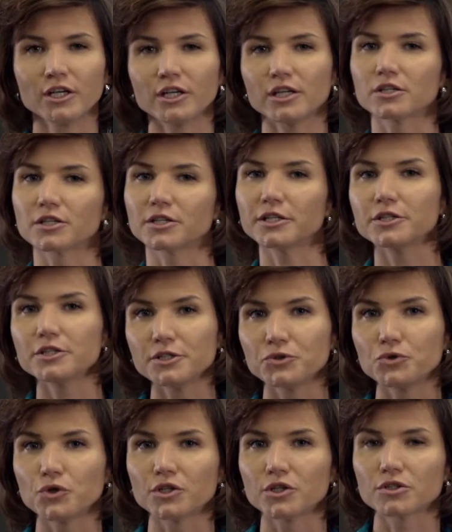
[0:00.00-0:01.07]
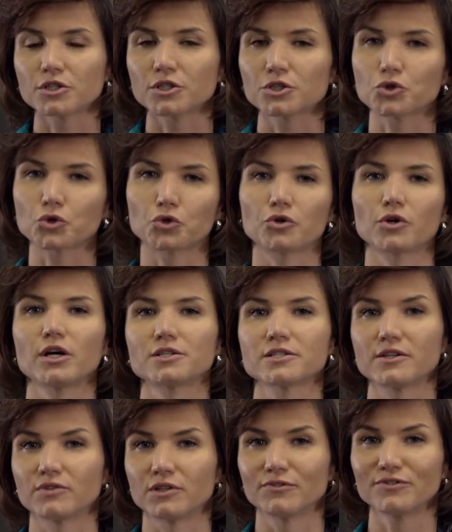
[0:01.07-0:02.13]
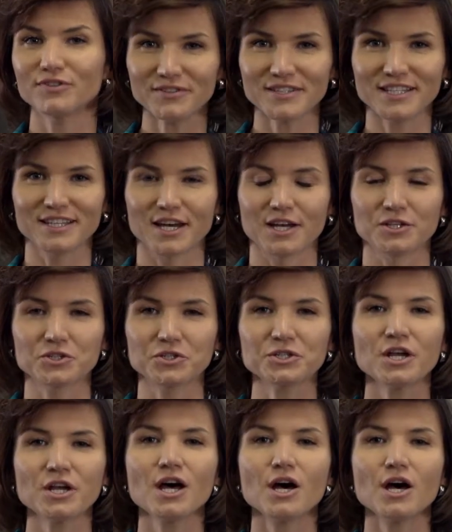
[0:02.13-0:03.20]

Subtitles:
either ET200 or S7-1500,